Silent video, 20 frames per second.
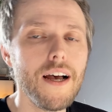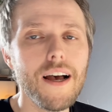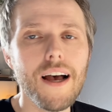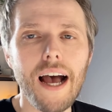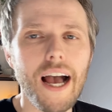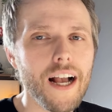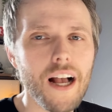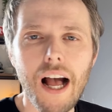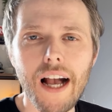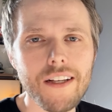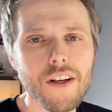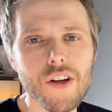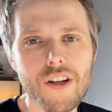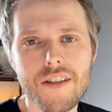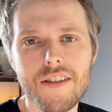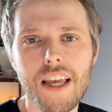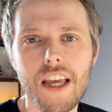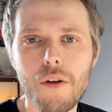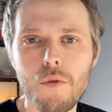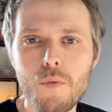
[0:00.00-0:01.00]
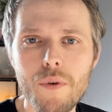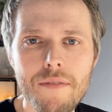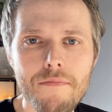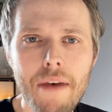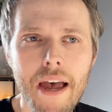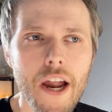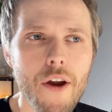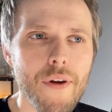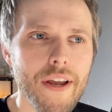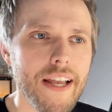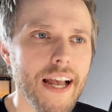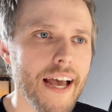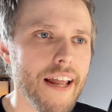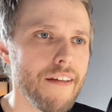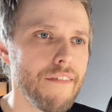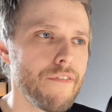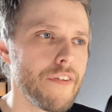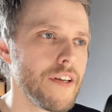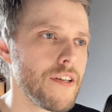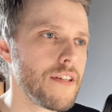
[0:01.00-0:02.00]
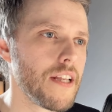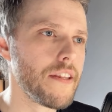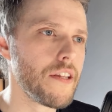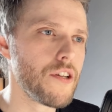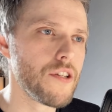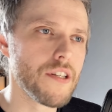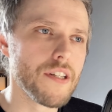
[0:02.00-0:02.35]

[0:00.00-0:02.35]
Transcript: I gotta say, with Meta, it kind of feels like they're just